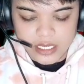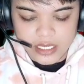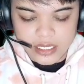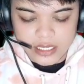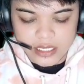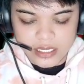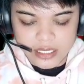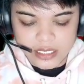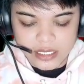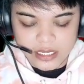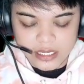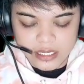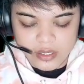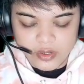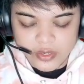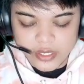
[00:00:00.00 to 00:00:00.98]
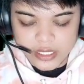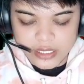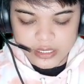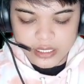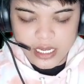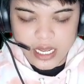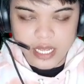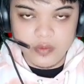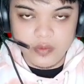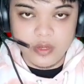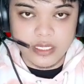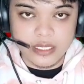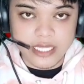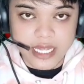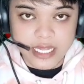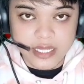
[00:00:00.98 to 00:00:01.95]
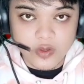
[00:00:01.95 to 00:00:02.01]
uh, read I will
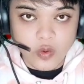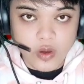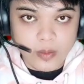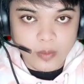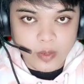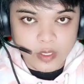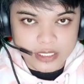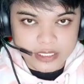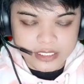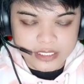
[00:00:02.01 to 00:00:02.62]
tell you about the